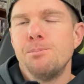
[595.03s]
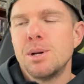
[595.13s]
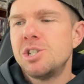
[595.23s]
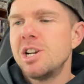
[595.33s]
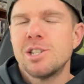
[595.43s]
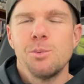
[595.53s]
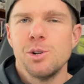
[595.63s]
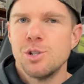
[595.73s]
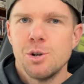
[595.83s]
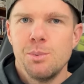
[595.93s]
But geez, I
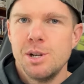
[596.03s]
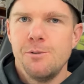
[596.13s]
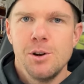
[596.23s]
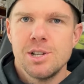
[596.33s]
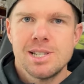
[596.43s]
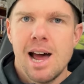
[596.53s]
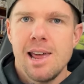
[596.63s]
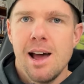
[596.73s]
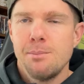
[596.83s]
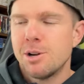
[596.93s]
wouldn't do it when you first
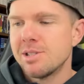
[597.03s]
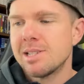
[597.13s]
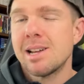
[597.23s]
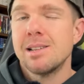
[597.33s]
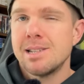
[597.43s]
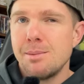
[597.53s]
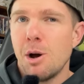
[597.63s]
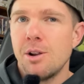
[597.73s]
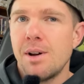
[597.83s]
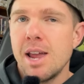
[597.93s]
start out because it's going to
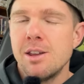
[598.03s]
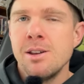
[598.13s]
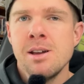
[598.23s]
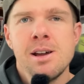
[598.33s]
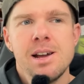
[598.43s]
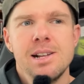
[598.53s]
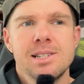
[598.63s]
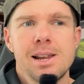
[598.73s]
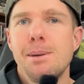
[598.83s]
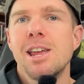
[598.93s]
demotivate you.
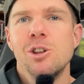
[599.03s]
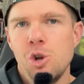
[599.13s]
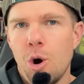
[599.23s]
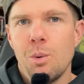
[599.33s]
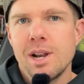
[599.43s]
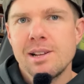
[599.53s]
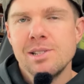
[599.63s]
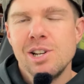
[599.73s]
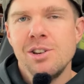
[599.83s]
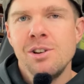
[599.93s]
It's going to make you not want to
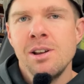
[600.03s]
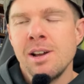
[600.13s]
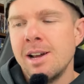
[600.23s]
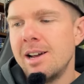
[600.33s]
continue.